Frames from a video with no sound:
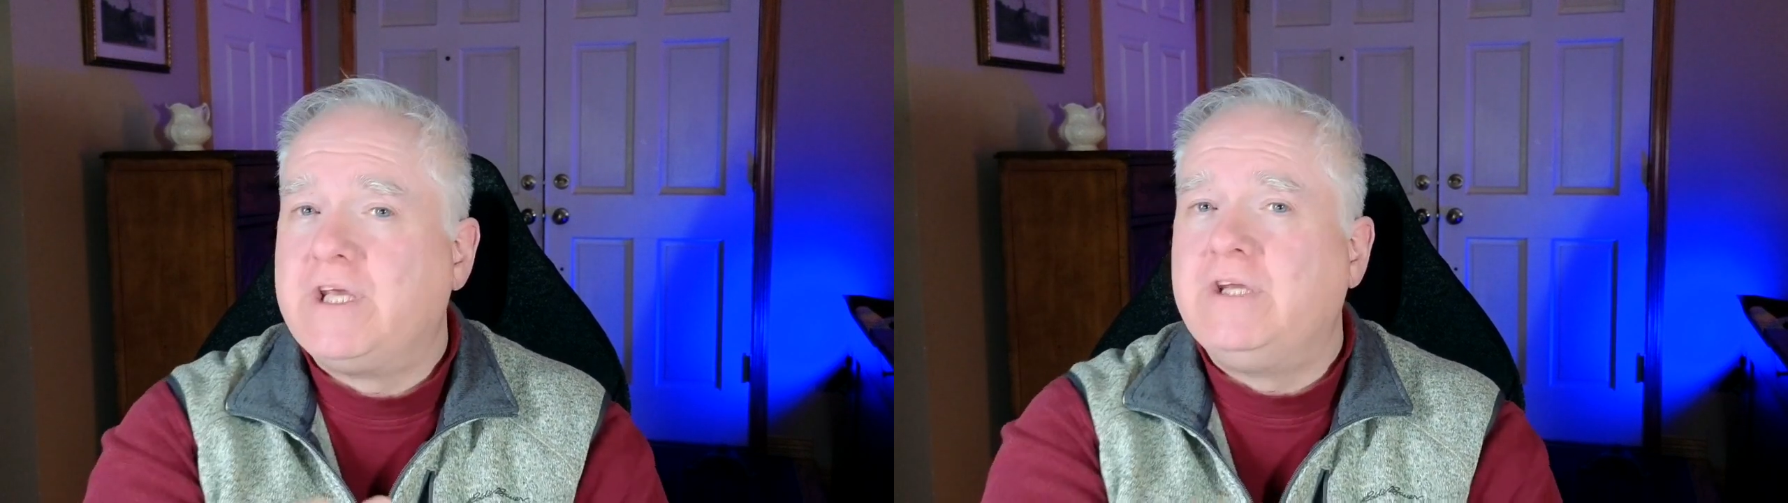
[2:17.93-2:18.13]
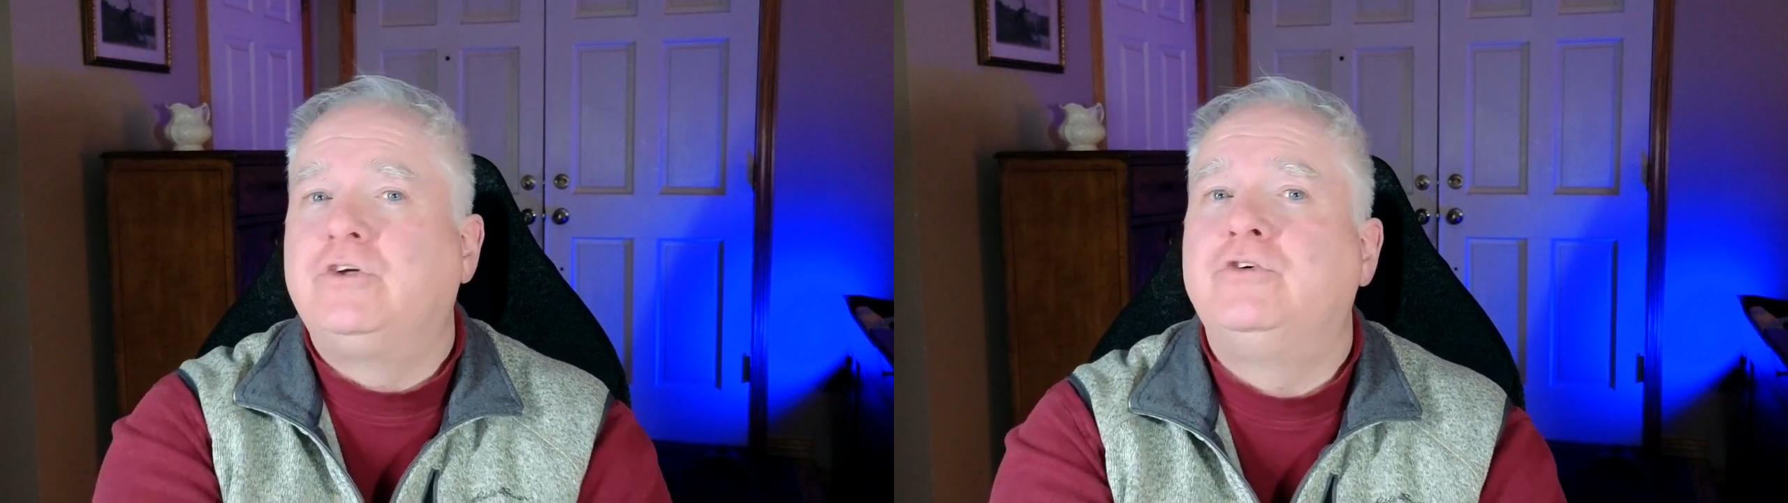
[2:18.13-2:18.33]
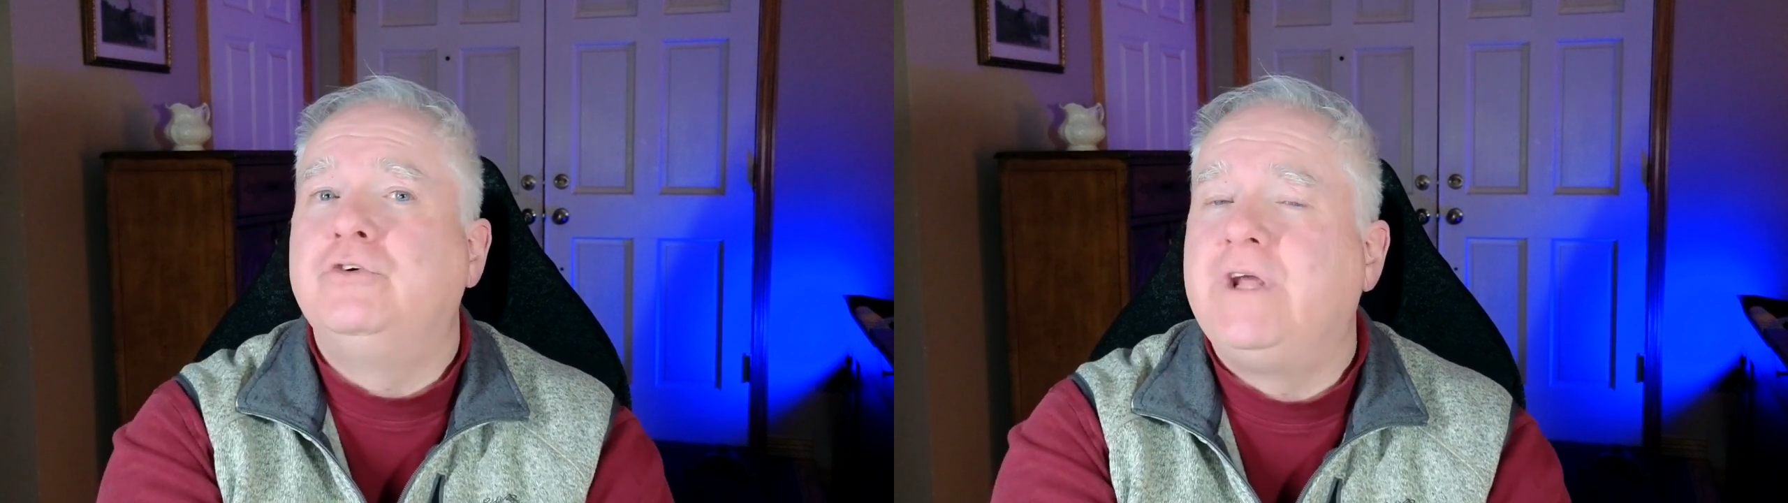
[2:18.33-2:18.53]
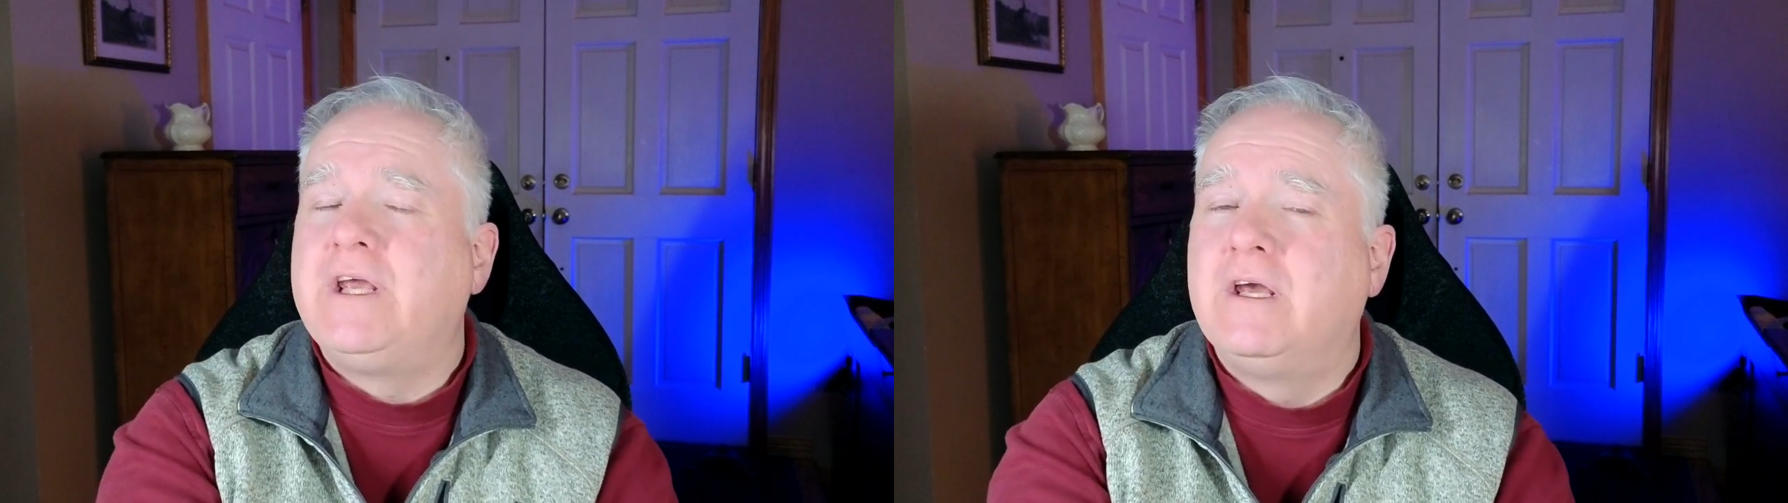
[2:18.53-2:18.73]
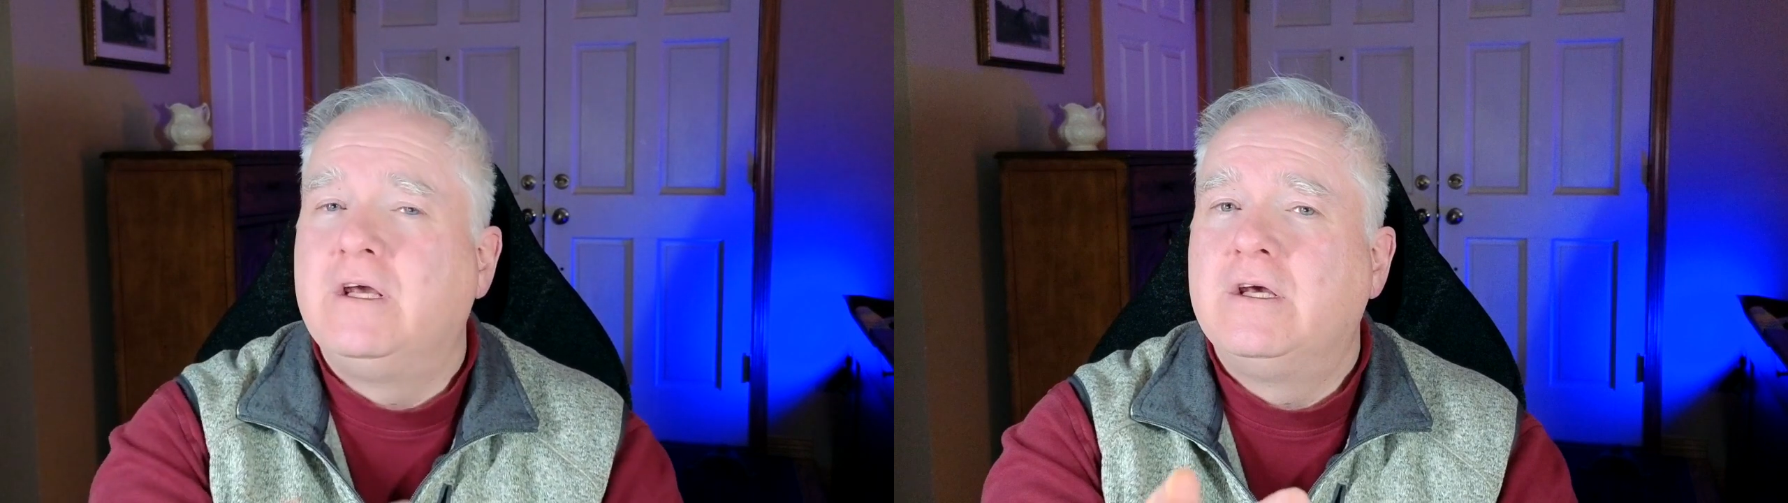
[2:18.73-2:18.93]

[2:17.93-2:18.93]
including